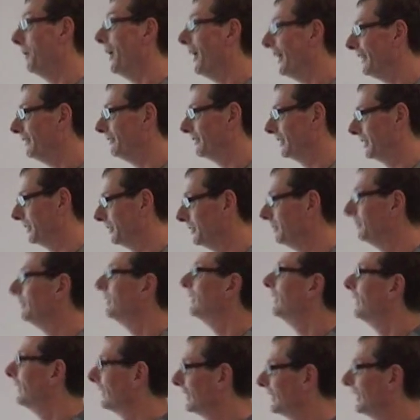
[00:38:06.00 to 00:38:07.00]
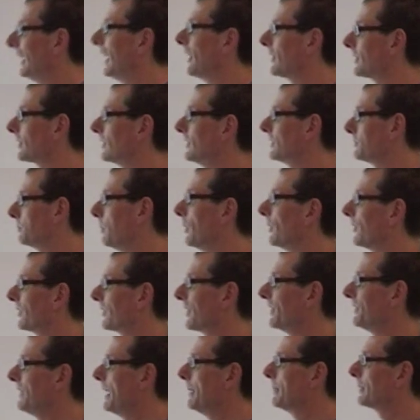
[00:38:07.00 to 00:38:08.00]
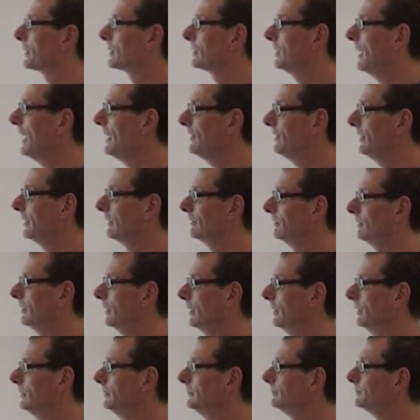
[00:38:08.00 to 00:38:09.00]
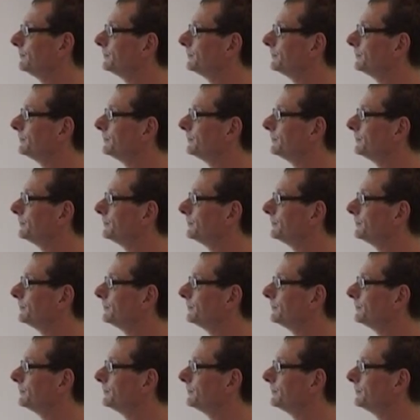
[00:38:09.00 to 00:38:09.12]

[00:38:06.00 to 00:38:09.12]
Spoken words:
my view? The other is, what's the democratic view?